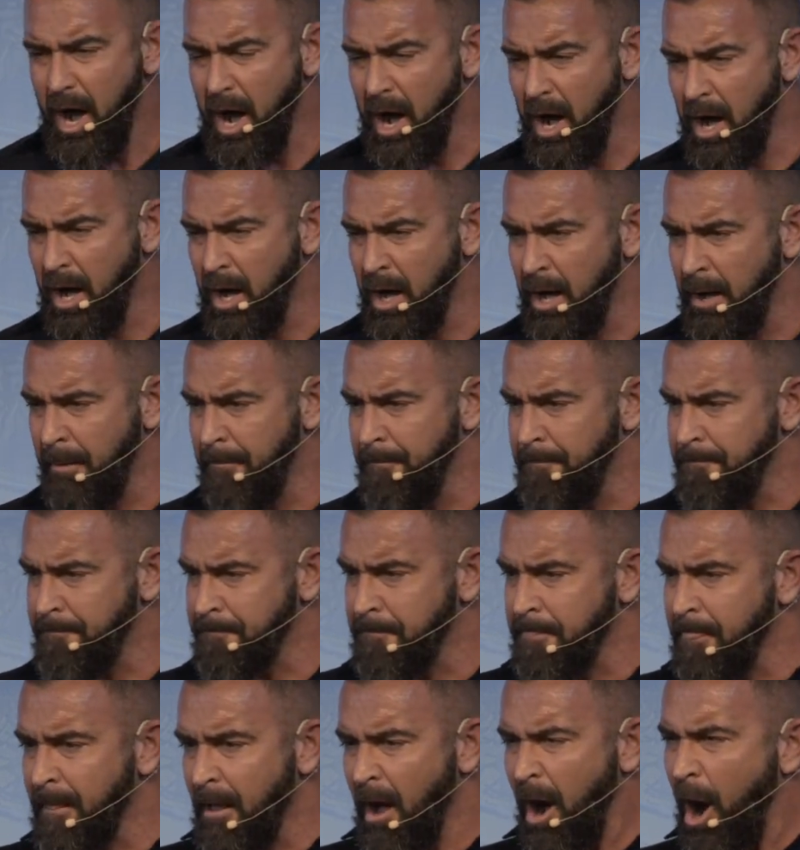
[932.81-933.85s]

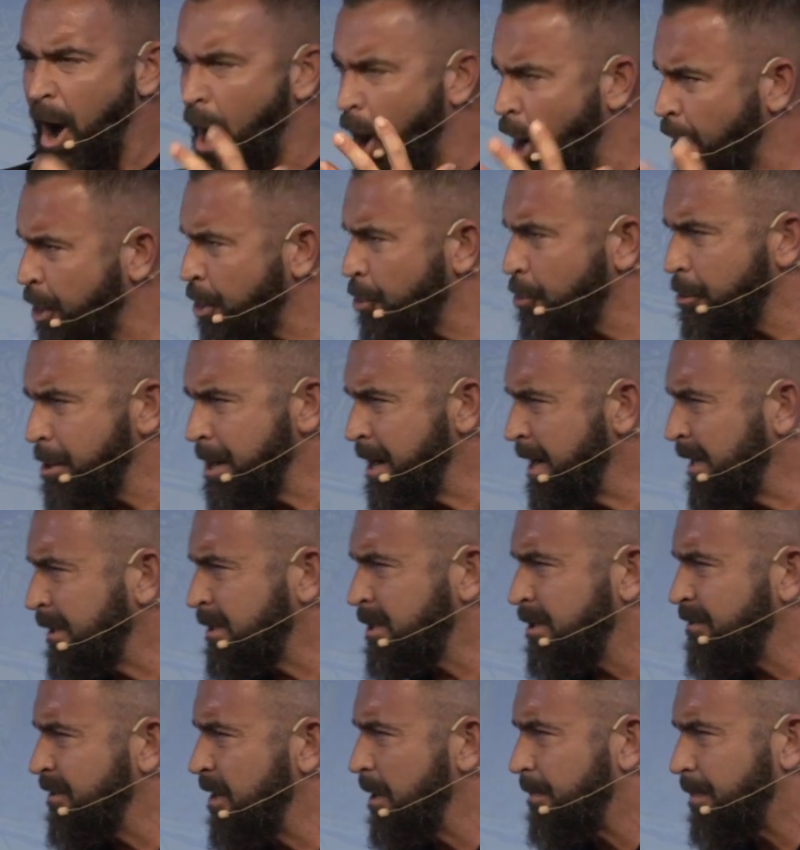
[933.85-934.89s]
honoring
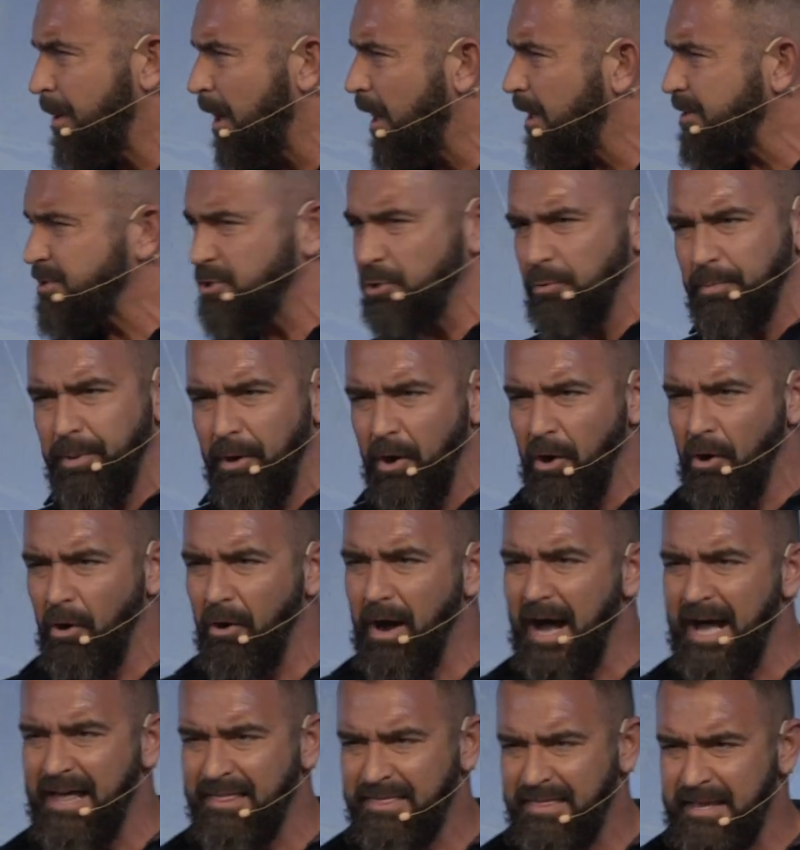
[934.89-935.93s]
to the Apostle Paul,
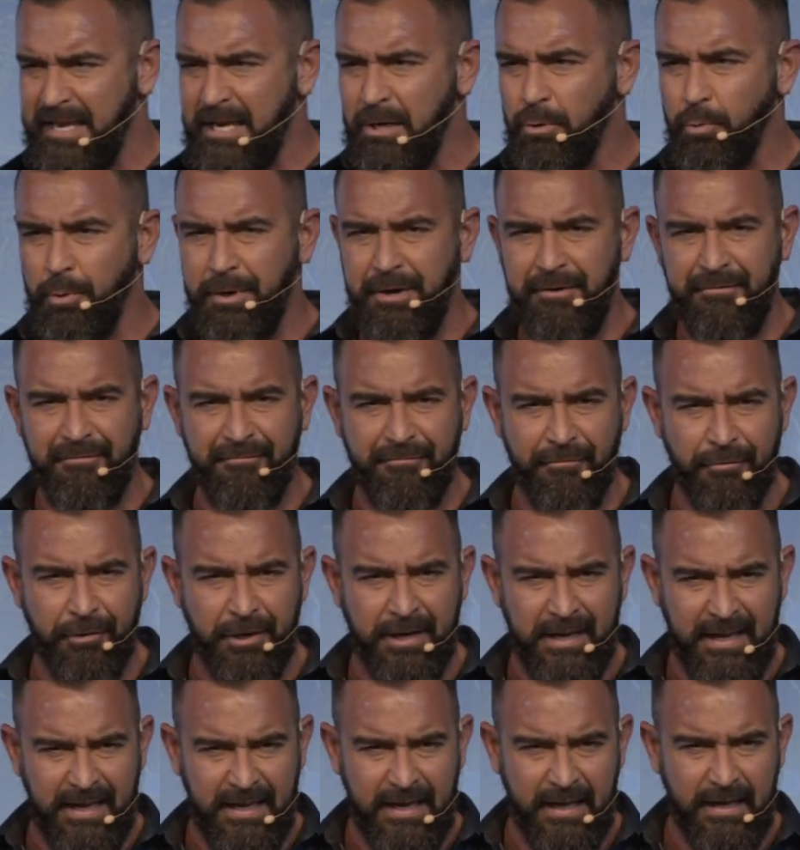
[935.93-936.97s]
I think we
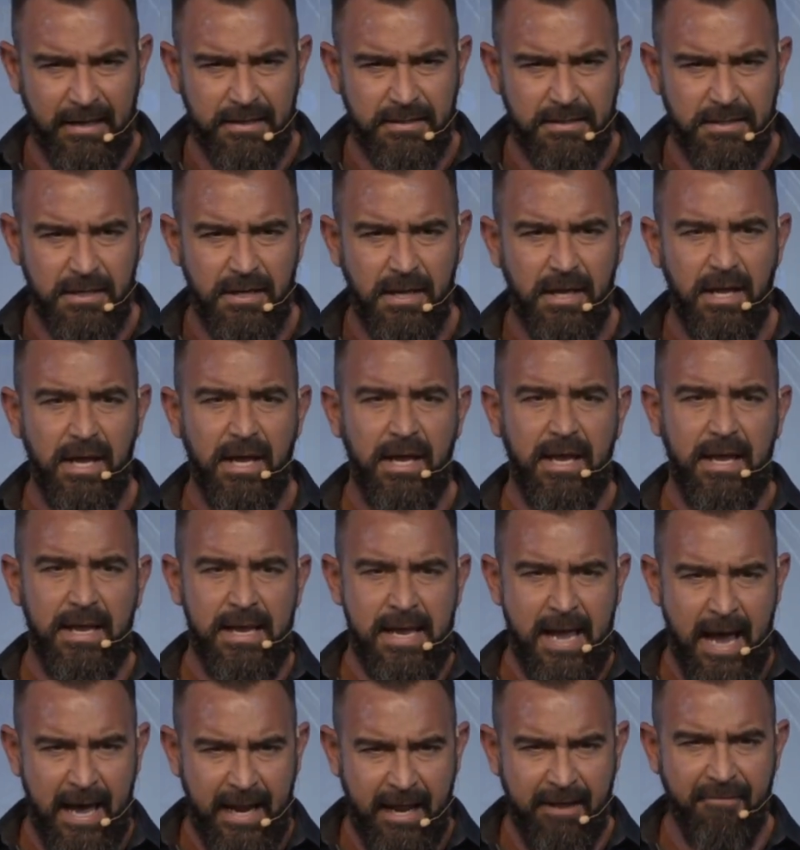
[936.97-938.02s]
forget he
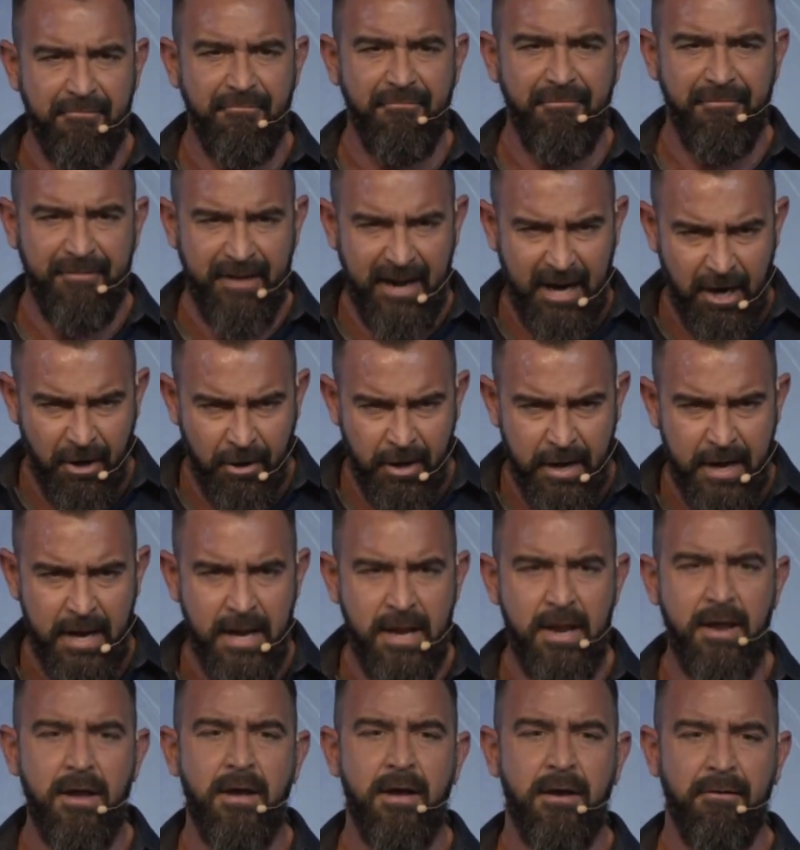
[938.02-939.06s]
had a
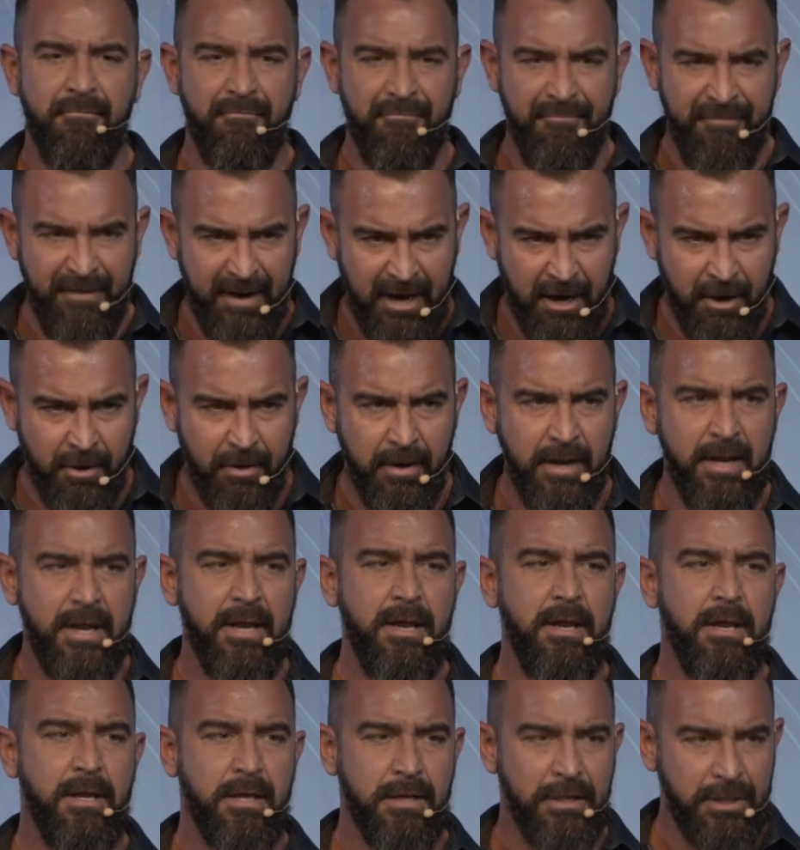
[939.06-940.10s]
very,
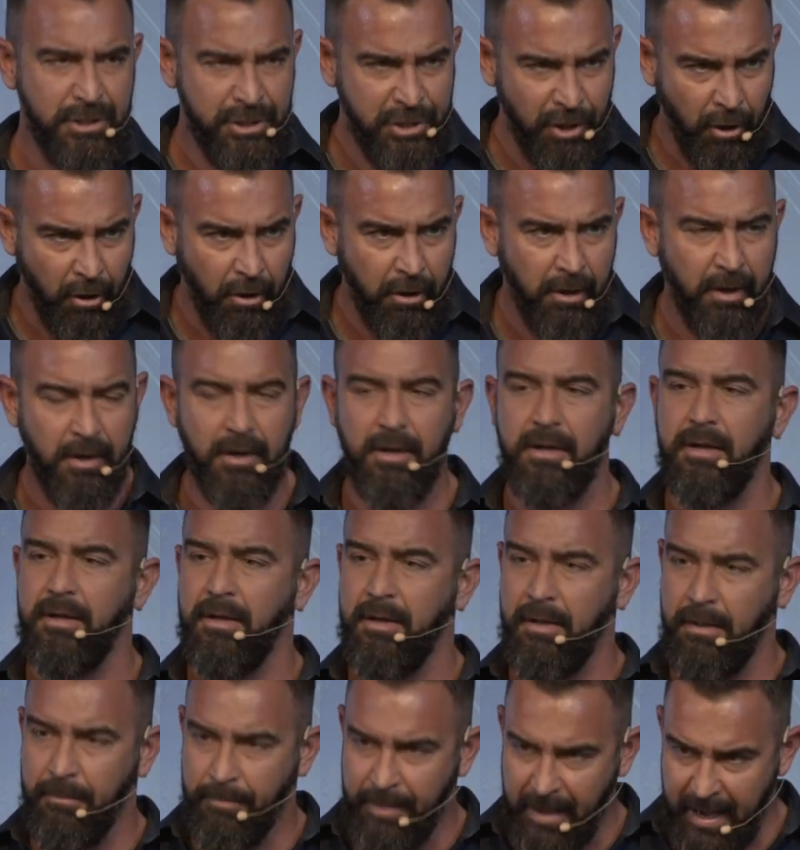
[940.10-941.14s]
very dark
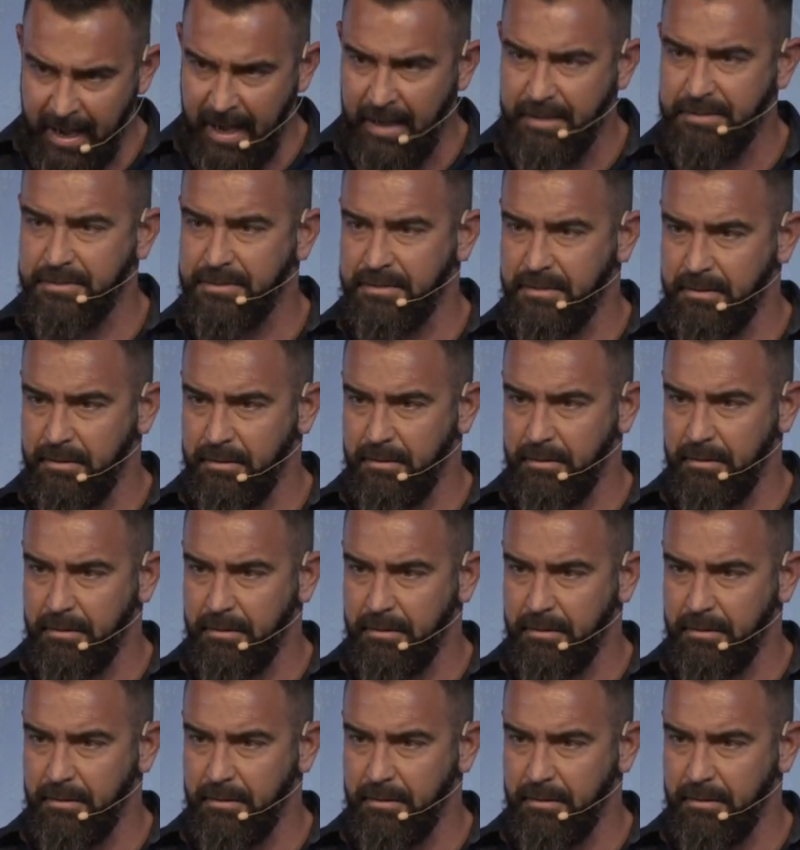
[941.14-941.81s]
past.